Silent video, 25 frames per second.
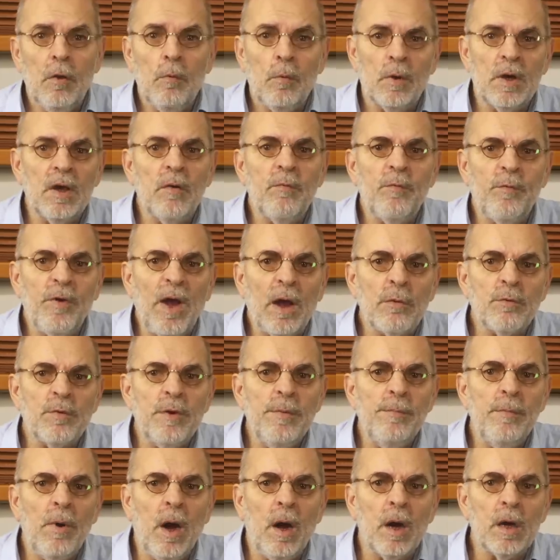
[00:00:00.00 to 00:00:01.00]
What I found
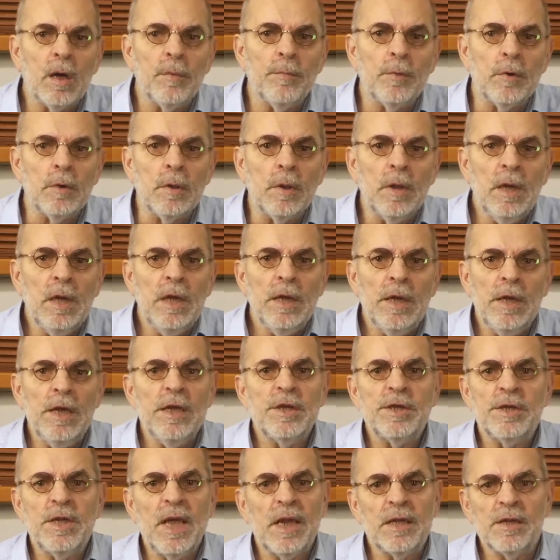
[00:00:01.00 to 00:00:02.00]
remarkable
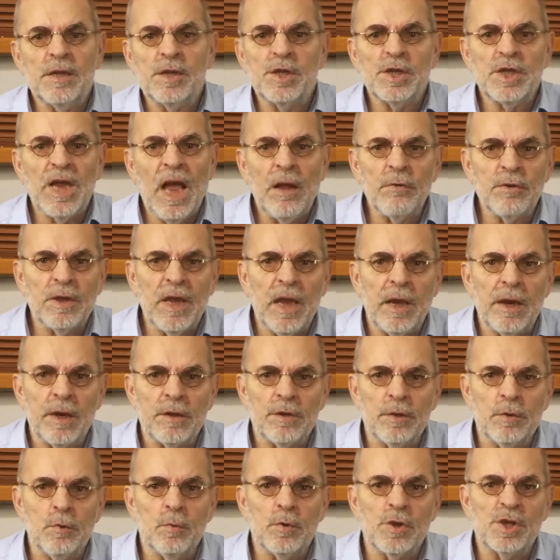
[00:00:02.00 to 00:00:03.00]
is that the sound
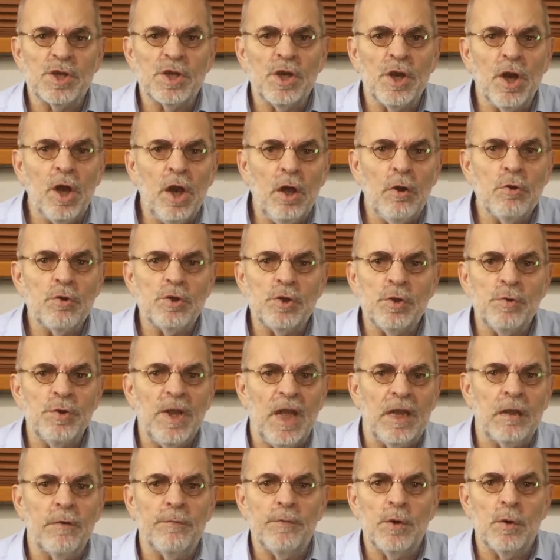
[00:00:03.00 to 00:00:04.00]
character was close to
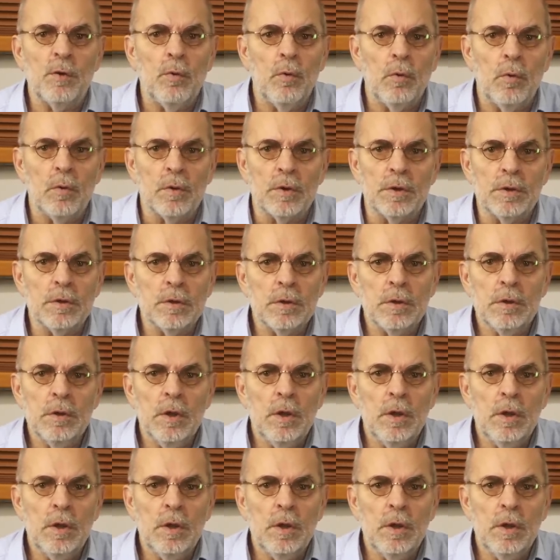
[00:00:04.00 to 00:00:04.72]
that of the Chord,